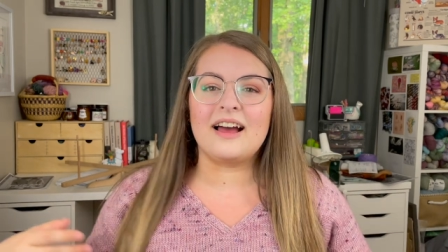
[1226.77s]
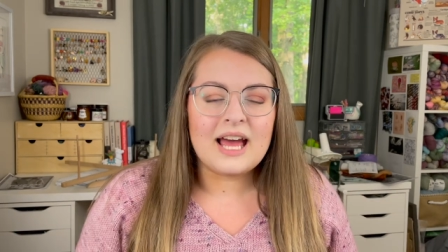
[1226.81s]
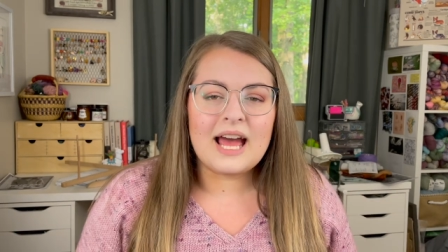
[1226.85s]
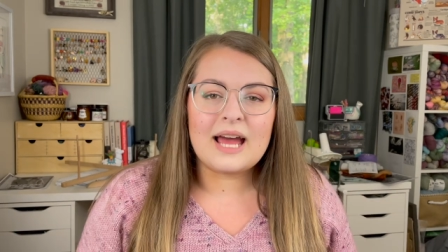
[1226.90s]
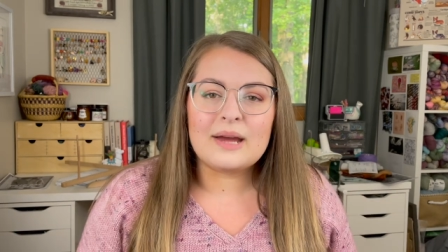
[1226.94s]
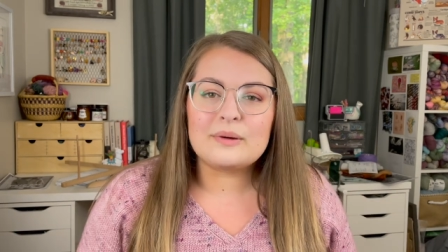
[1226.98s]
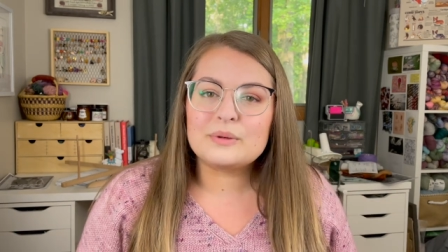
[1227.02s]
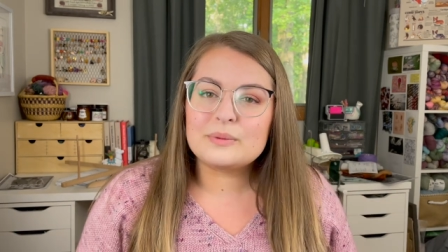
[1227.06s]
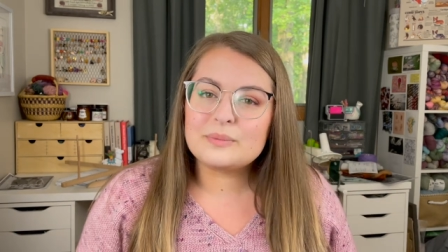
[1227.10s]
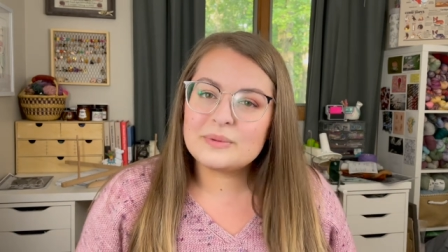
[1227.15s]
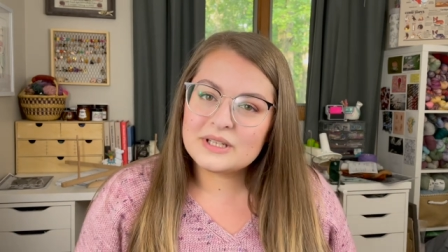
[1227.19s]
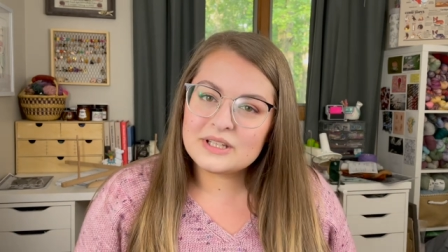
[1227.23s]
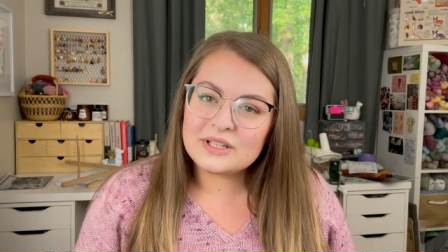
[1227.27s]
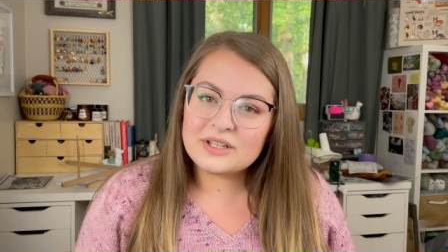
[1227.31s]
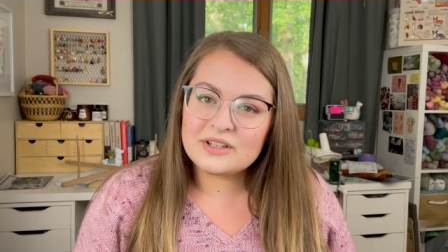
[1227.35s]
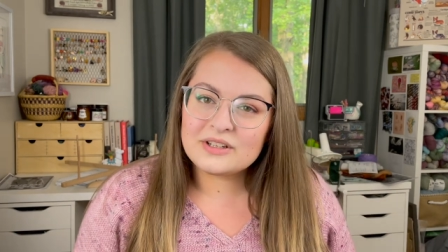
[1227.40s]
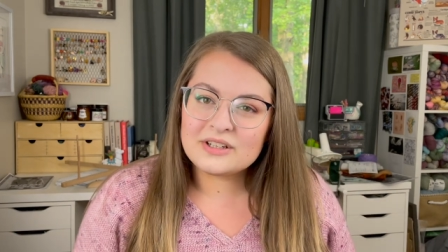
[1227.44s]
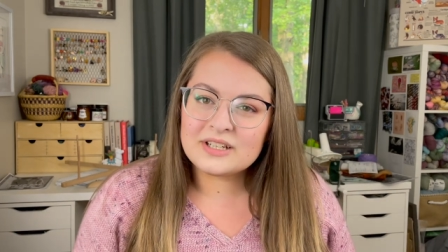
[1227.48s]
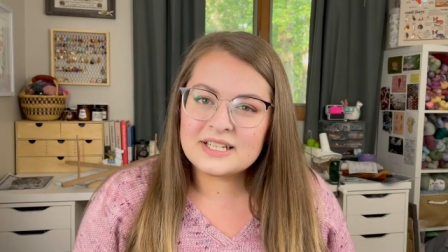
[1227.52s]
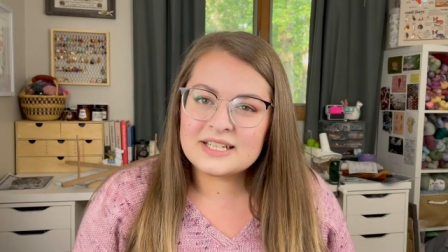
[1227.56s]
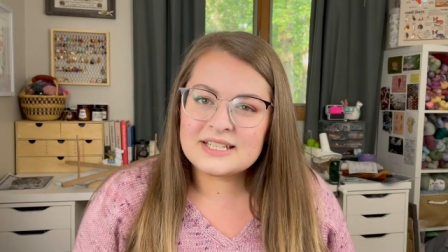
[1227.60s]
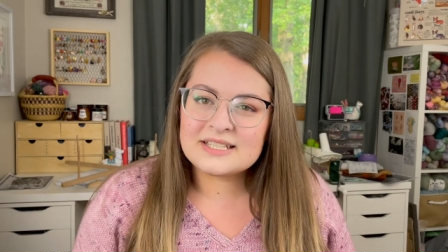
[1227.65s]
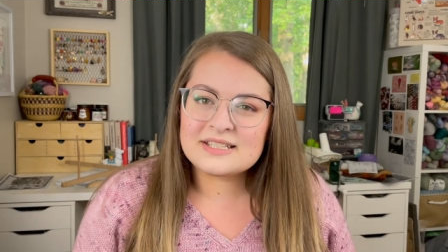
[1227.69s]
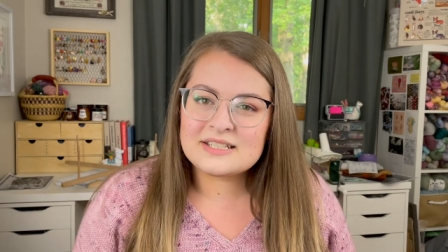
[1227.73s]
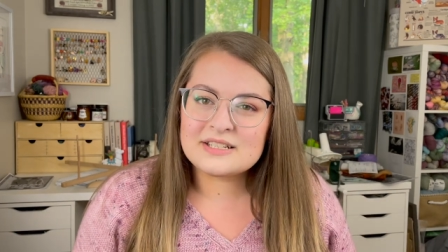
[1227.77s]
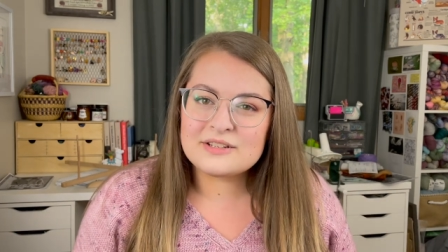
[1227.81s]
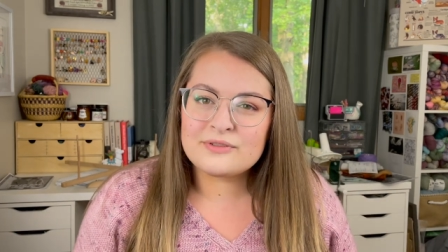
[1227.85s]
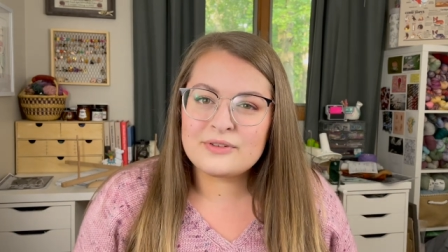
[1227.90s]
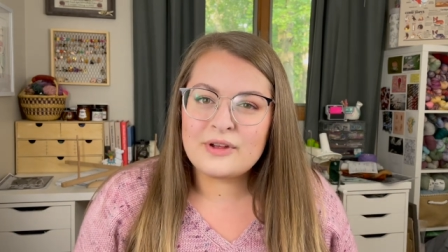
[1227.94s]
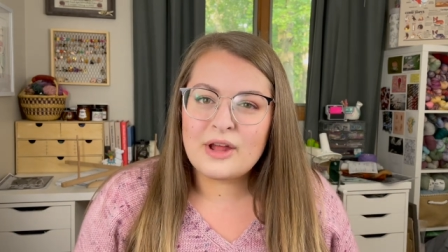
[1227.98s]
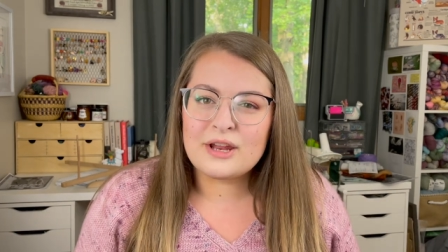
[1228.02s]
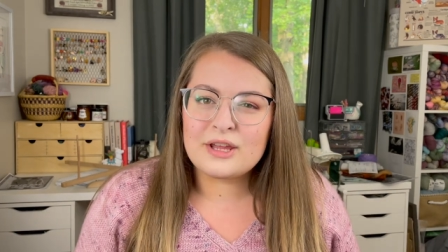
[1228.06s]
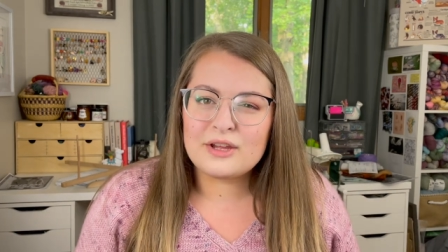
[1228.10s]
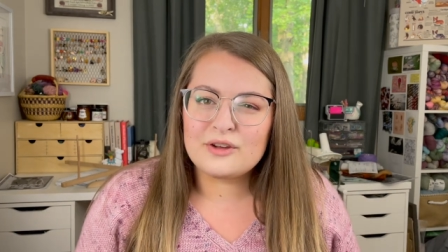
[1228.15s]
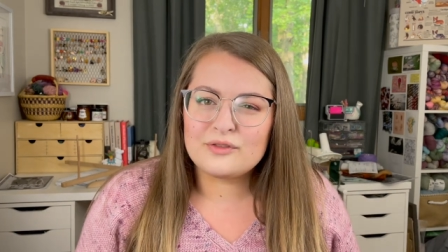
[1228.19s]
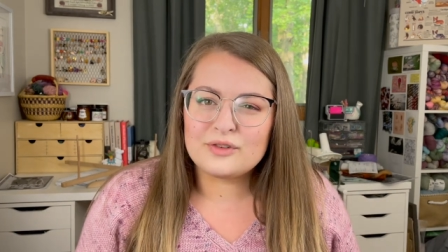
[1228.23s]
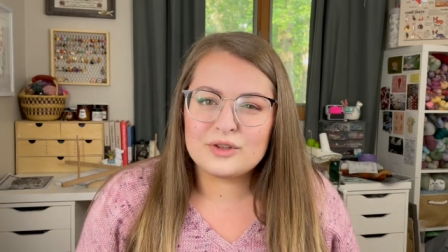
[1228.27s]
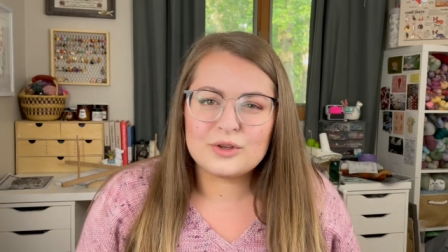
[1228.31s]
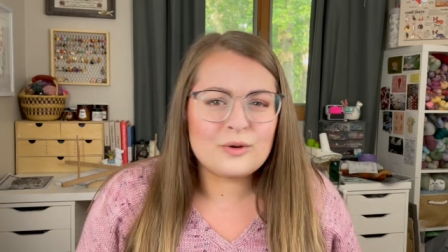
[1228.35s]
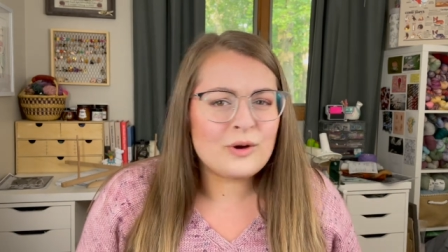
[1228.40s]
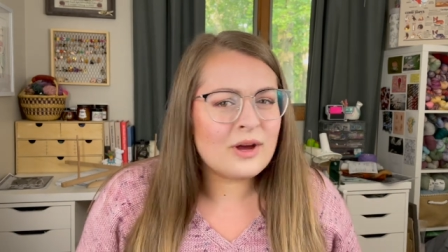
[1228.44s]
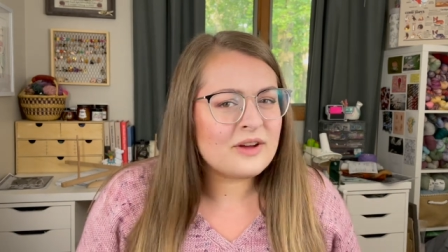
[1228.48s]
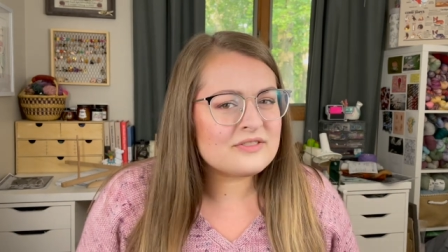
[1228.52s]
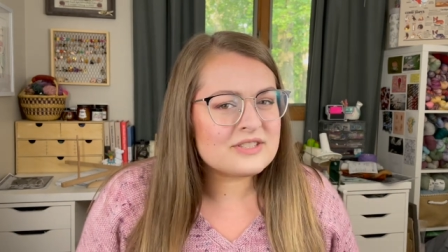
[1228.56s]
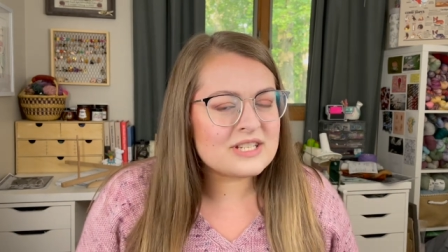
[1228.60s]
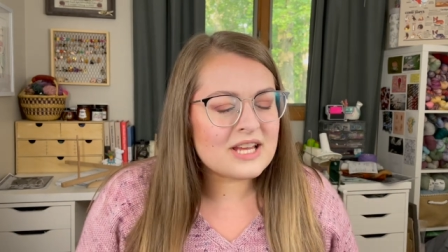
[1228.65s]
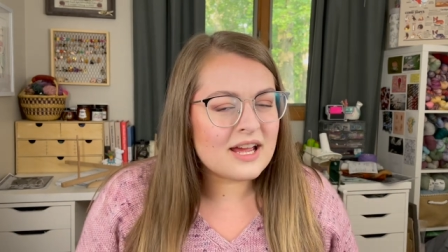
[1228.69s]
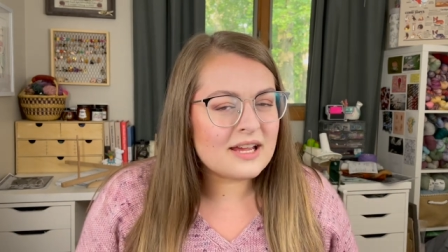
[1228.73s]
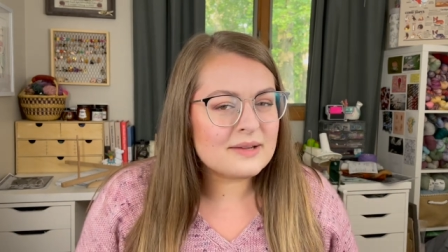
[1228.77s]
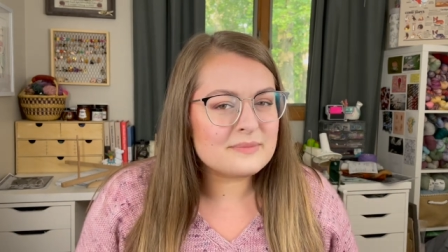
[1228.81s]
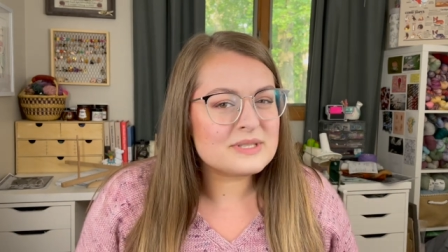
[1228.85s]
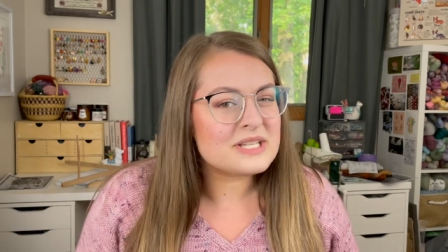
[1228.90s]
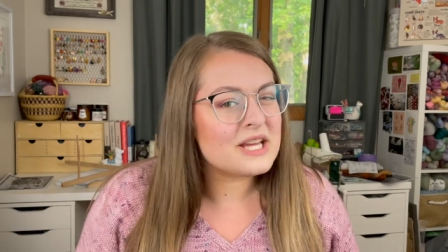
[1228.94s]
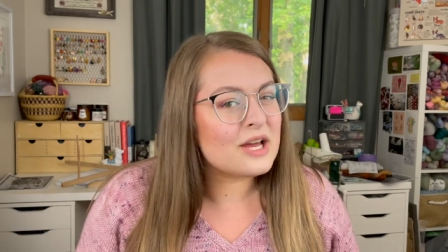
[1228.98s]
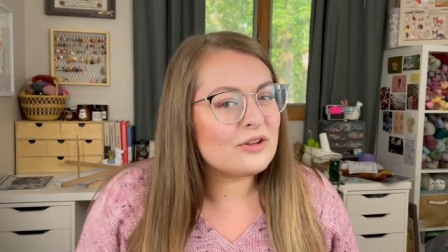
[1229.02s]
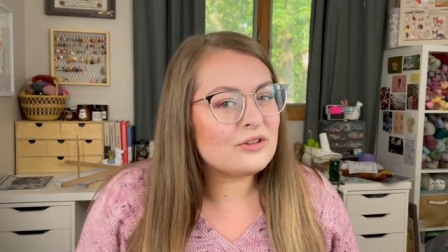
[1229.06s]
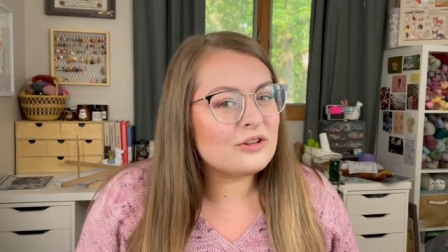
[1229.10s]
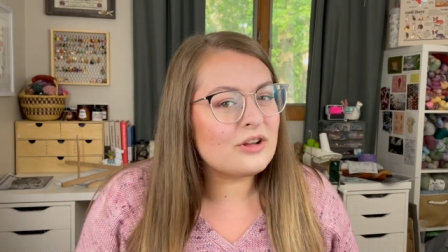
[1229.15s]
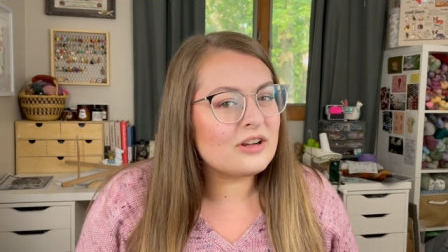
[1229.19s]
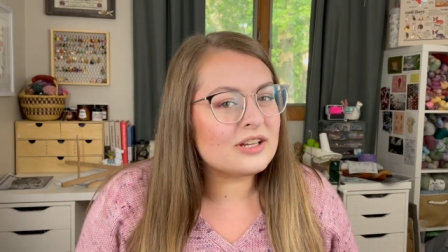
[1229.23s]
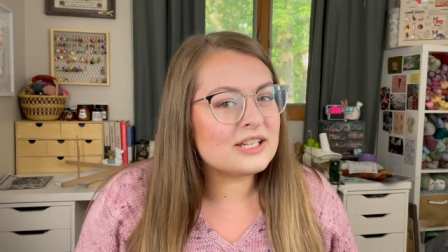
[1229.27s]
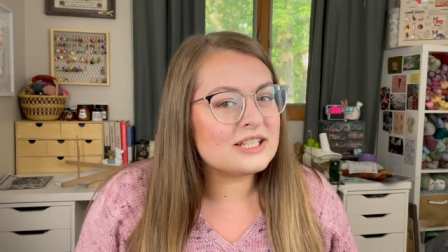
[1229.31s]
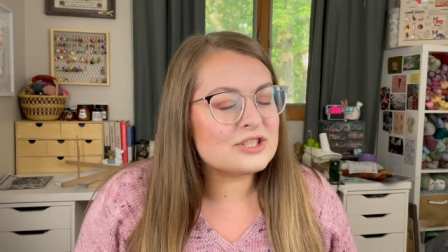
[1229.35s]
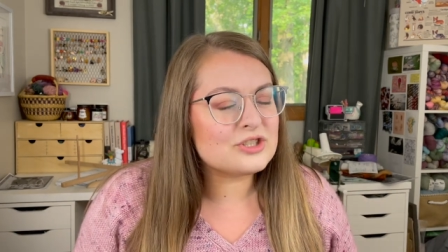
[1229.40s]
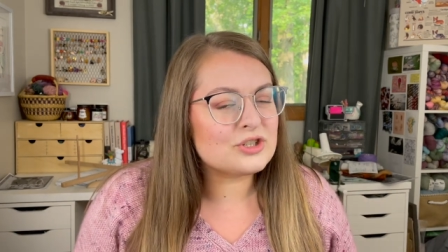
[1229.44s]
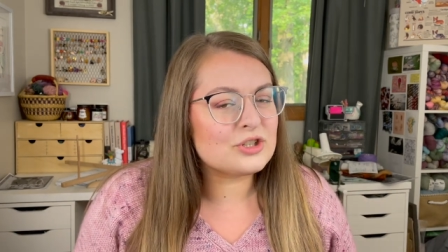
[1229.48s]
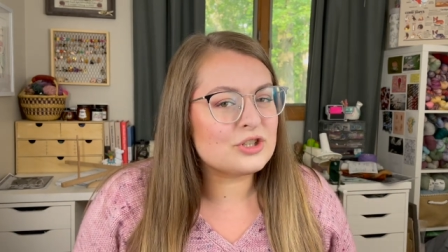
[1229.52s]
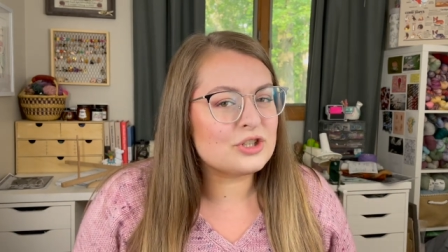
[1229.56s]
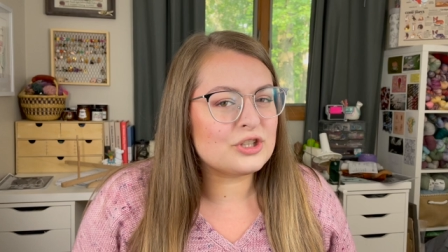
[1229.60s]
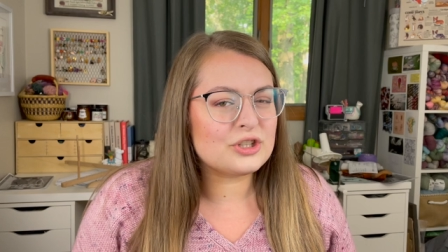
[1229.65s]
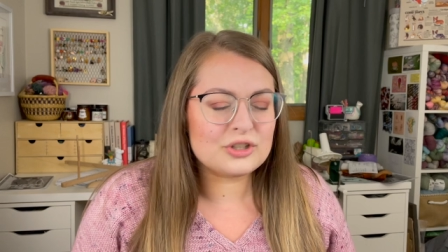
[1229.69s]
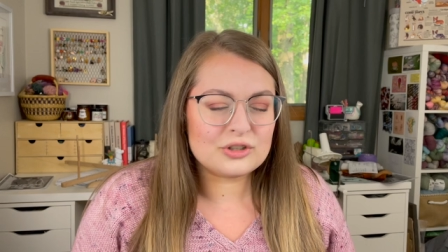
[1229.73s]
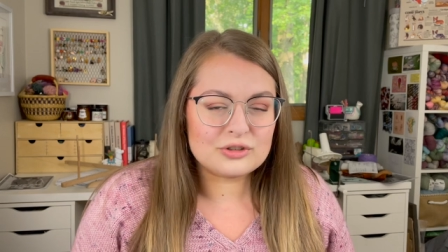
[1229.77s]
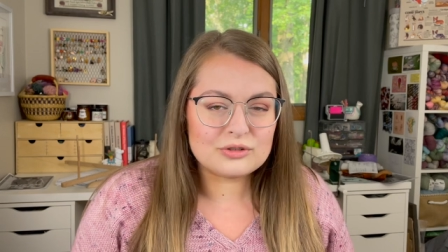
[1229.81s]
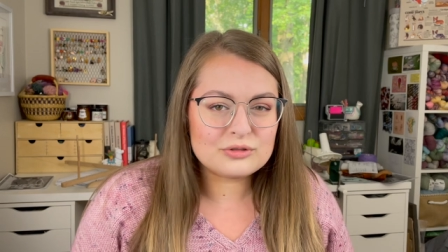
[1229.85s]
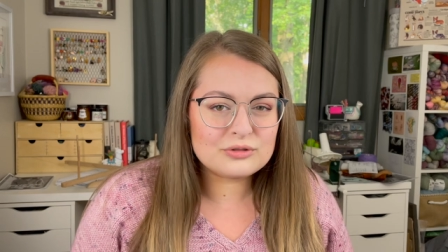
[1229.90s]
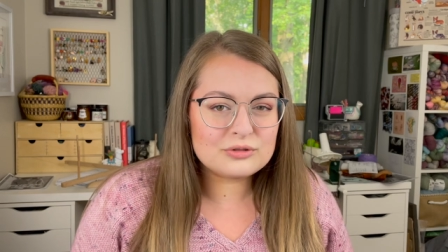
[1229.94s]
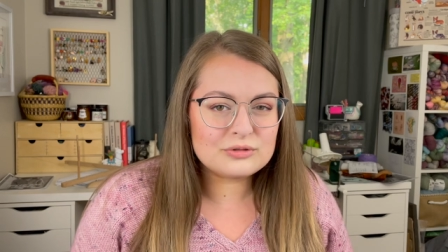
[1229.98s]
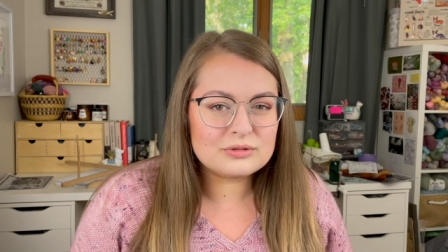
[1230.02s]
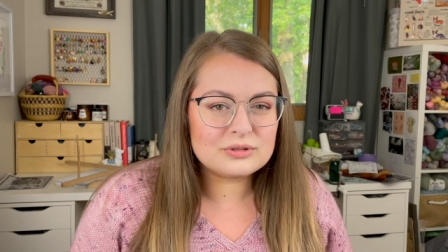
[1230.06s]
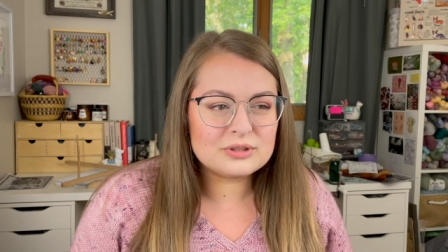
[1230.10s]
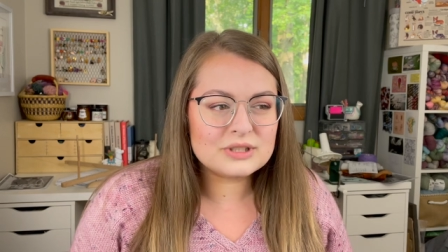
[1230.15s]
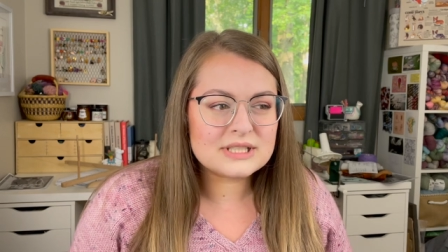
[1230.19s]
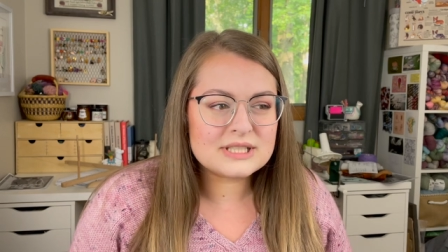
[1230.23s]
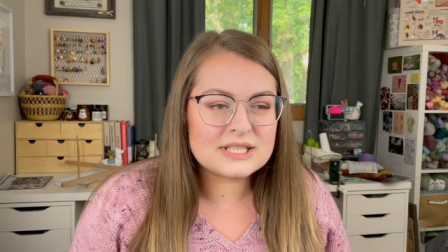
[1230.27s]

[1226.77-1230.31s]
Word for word: I would be curious if any of you have timed how long it took you